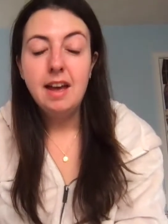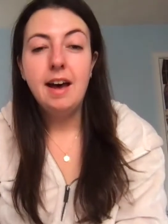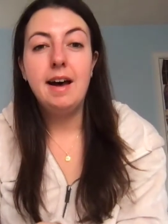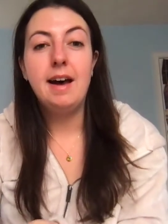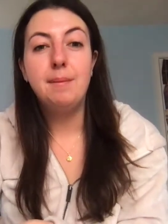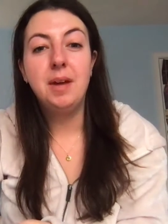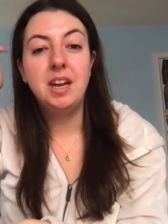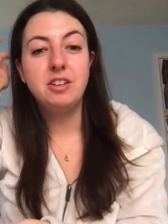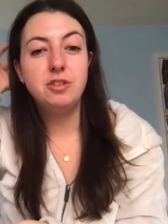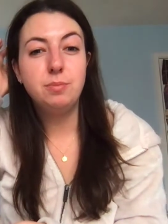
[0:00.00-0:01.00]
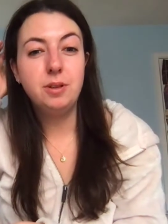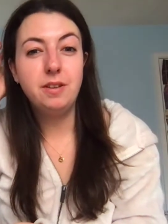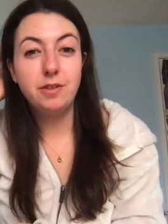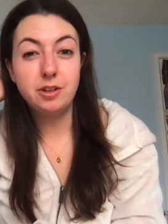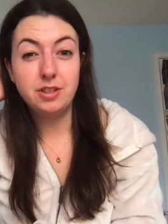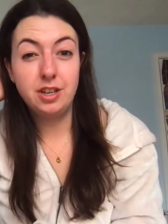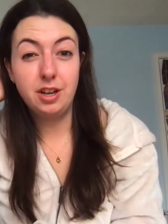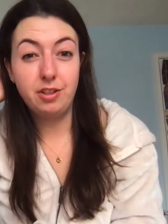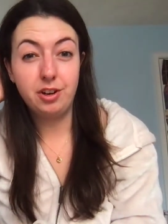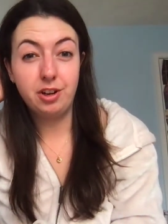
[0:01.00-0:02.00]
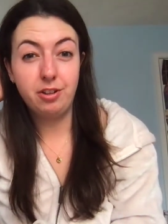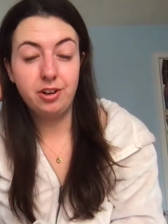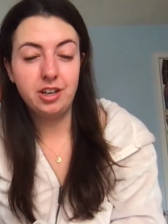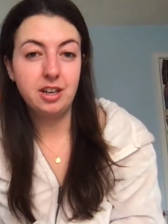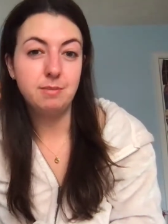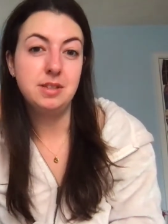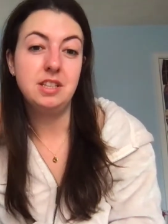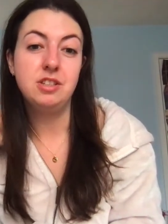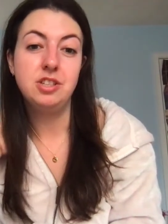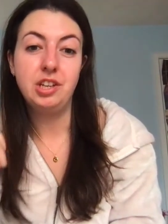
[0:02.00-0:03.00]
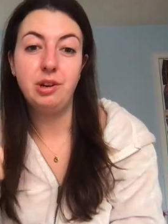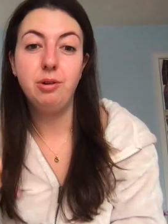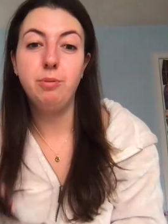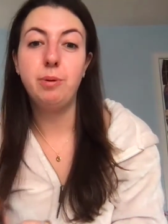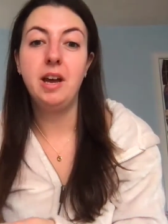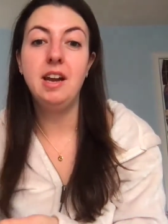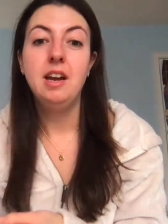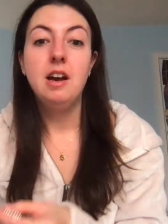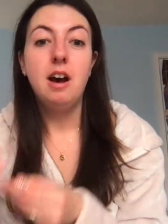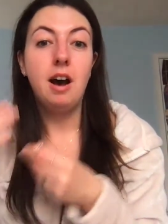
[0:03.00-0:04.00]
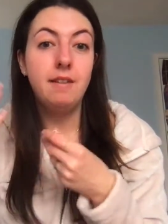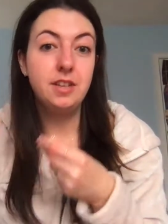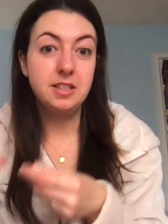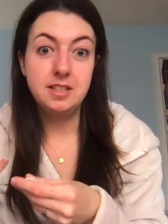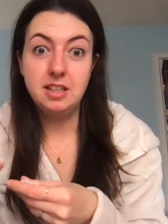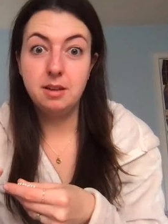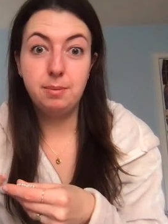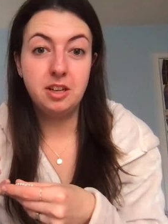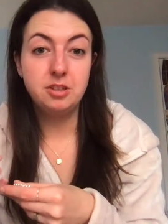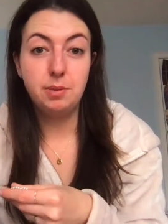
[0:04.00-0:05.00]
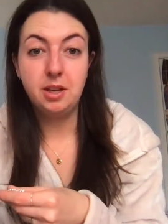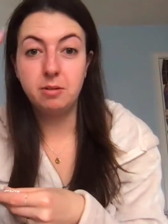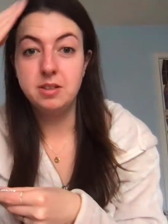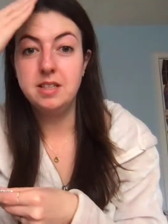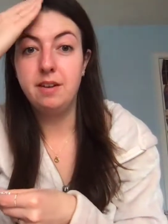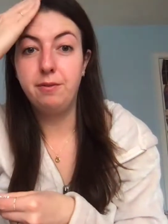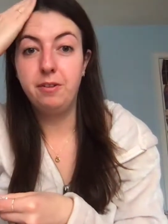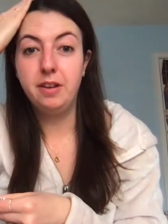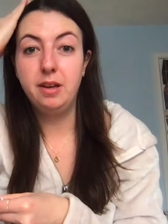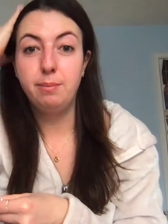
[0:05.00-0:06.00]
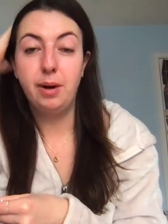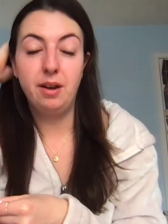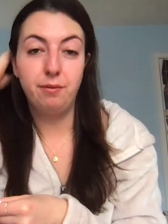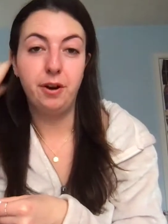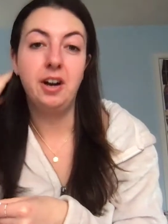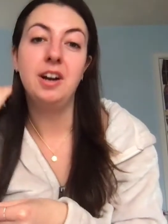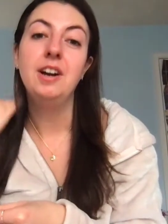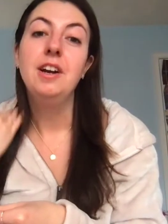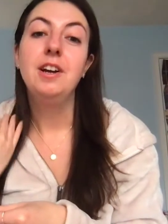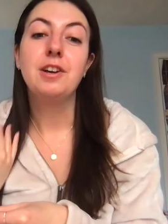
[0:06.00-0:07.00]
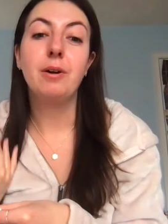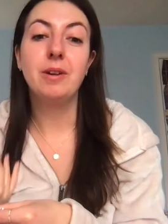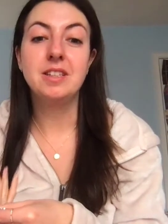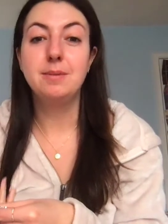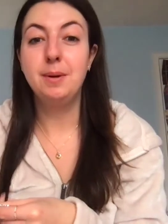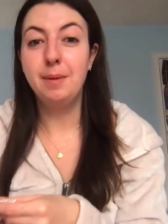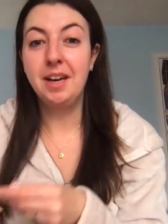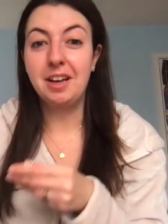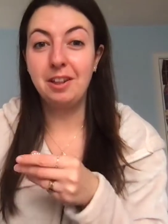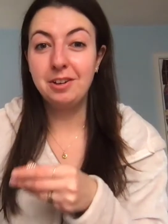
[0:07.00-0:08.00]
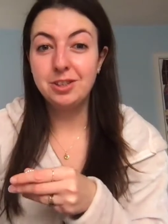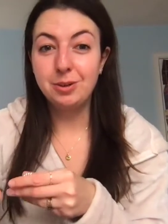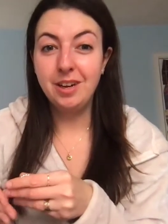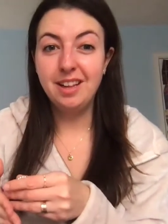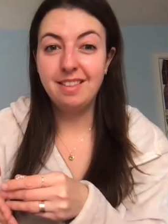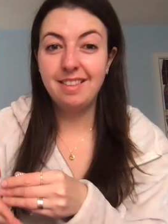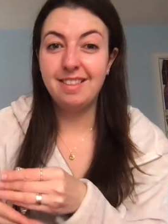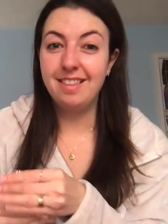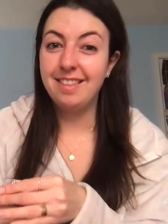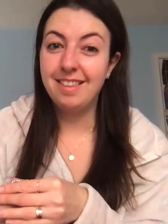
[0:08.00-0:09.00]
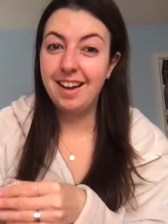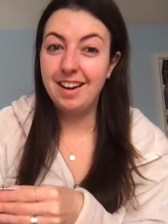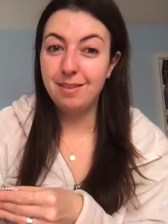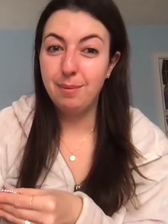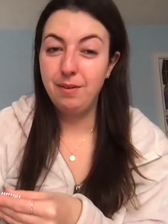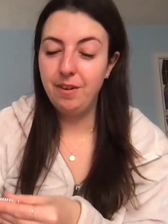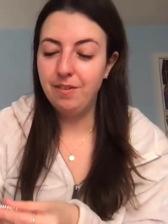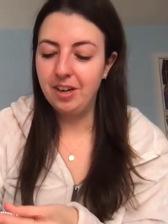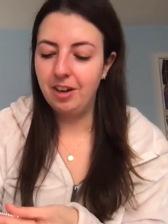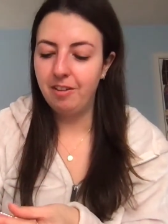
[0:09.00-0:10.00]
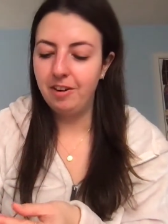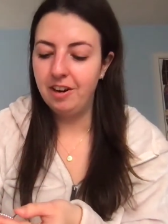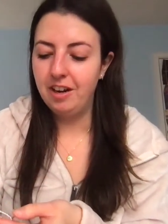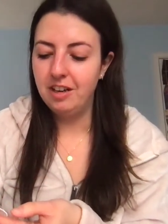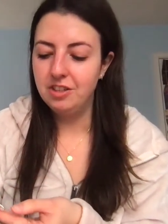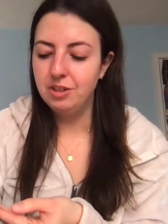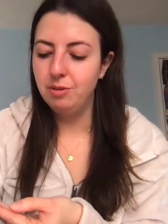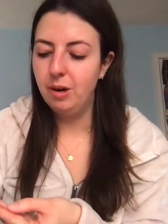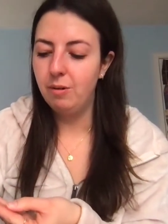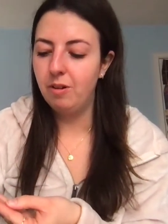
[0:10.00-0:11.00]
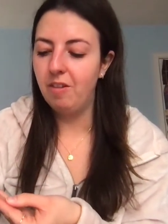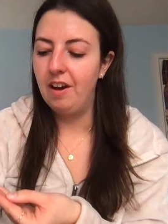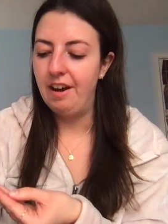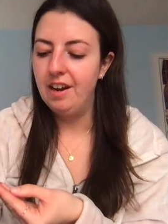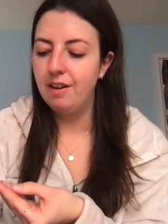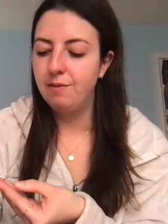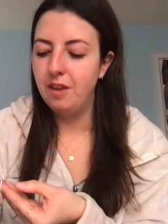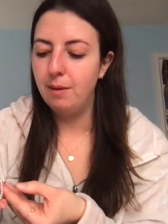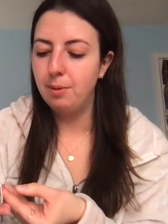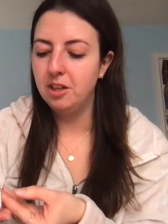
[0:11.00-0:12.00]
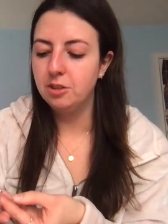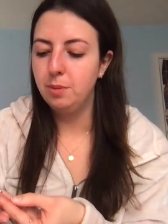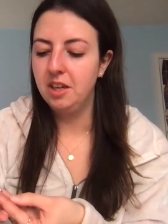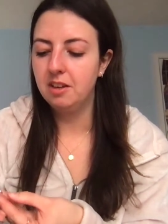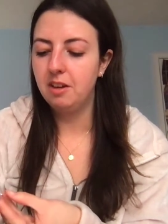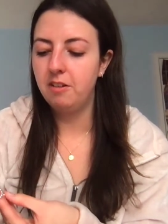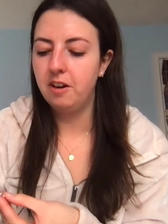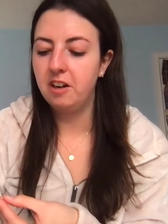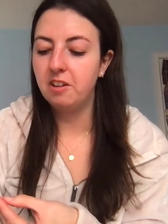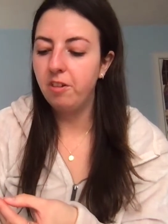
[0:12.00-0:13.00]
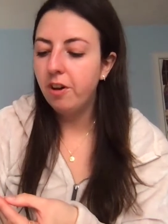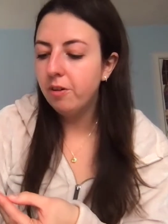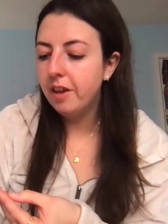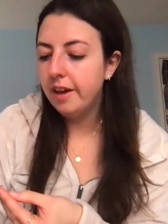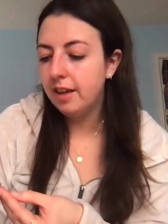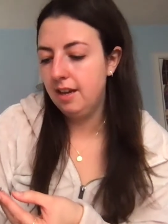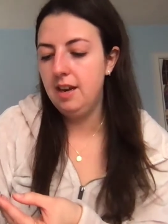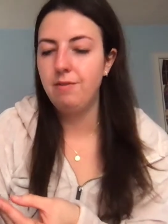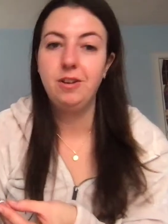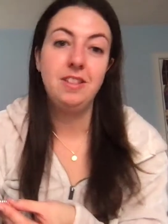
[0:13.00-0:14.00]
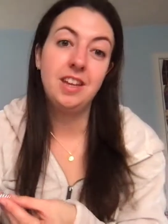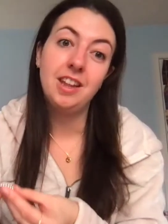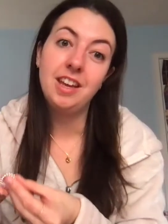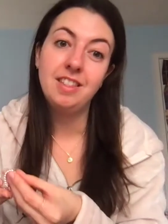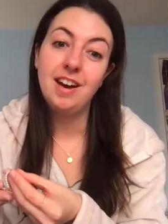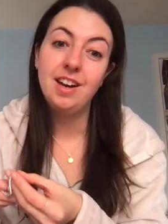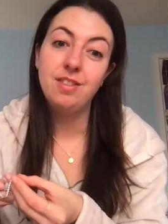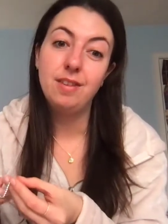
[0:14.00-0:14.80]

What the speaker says: And I do believe there's another color it comes in too, but obviously the blush pink was definitely by far going to be my color choice since that is my favorite color, and I do own a lot of that blush pink color in clothing and everything like that.